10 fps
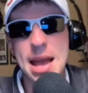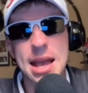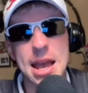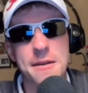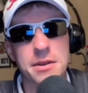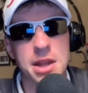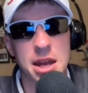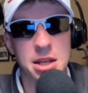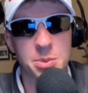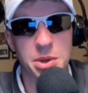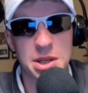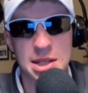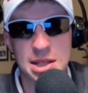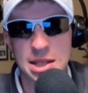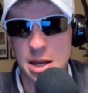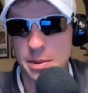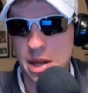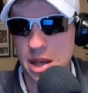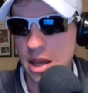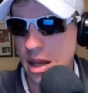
half of that is pretty cinnamony.